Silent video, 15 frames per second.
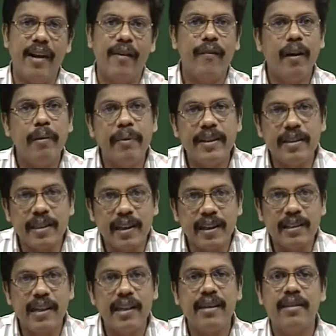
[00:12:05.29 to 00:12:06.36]
We will be
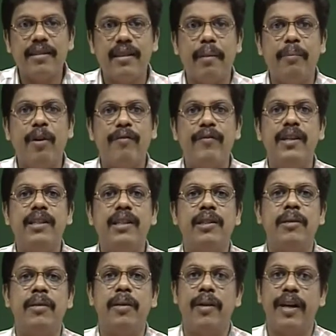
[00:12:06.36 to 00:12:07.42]
discussing some of
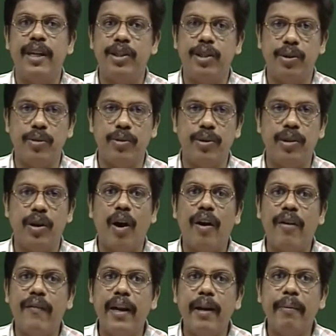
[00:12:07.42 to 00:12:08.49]
these issues, or
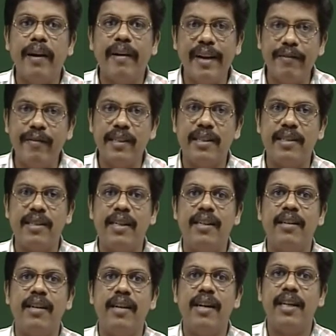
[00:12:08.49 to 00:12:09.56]
we will be
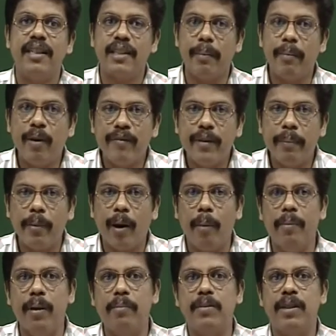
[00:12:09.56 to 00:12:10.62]
revisiting some of the
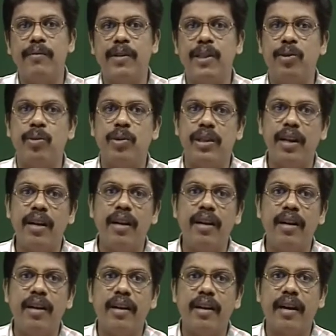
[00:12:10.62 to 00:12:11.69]
problems which Husserl
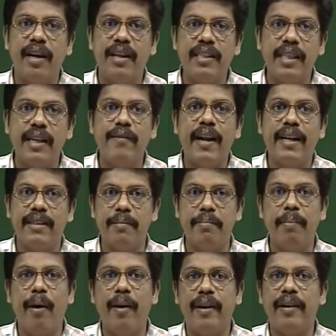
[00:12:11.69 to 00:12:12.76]
conceived as
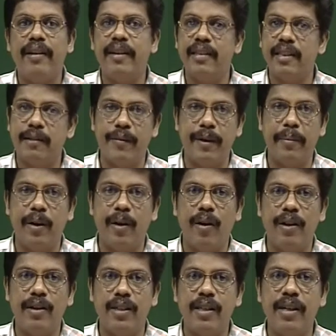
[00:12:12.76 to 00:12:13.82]
important in his
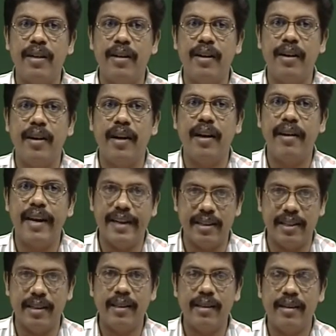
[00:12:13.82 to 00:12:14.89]
phenomenology
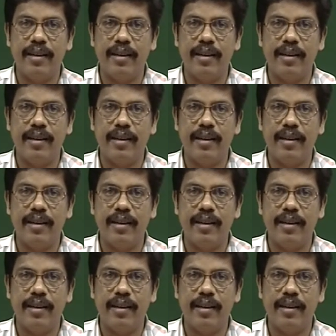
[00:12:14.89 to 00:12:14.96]
later,